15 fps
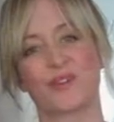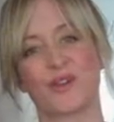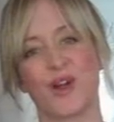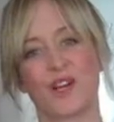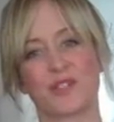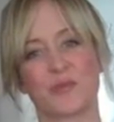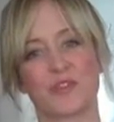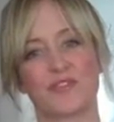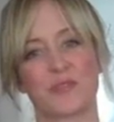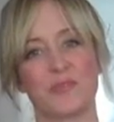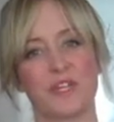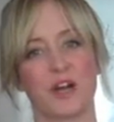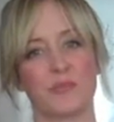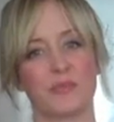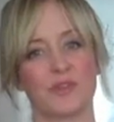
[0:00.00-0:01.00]
Crosby from
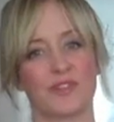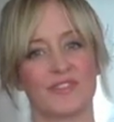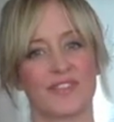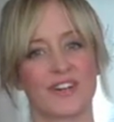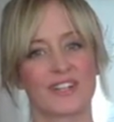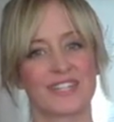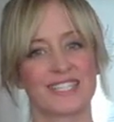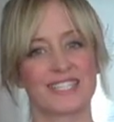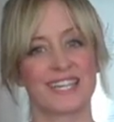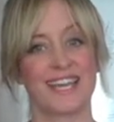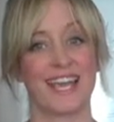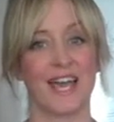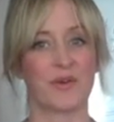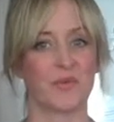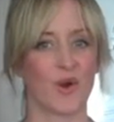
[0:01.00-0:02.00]

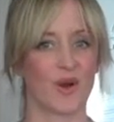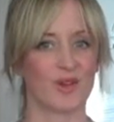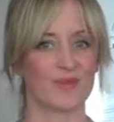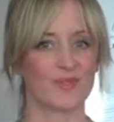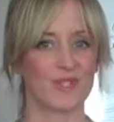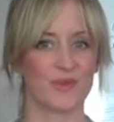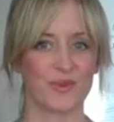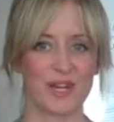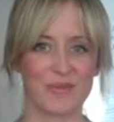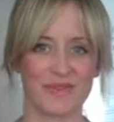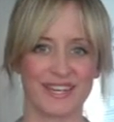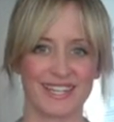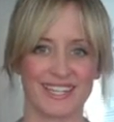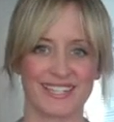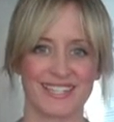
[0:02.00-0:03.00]
YumUniverse, and welcome to
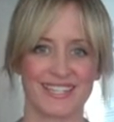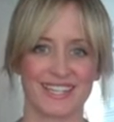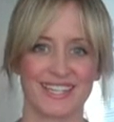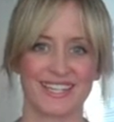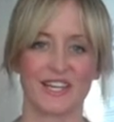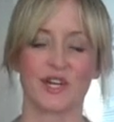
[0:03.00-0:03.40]
Remix.